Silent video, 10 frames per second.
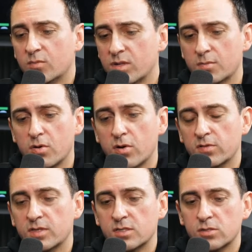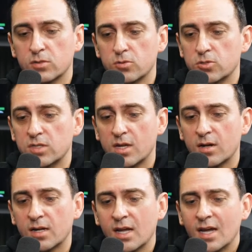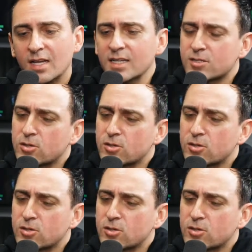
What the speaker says: be a part of this solution there? I think